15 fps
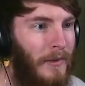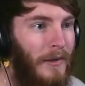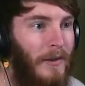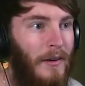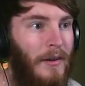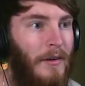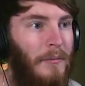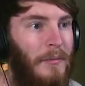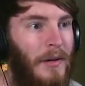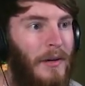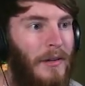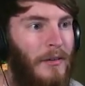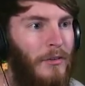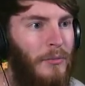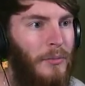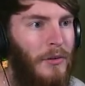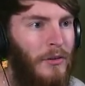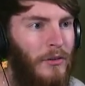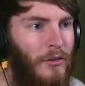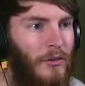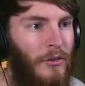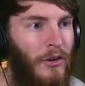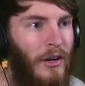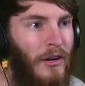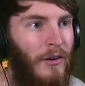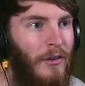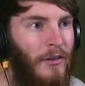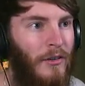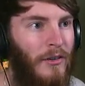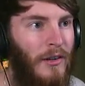Um, let's put your chair
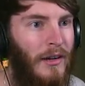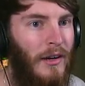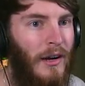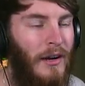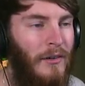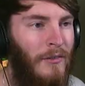just like, I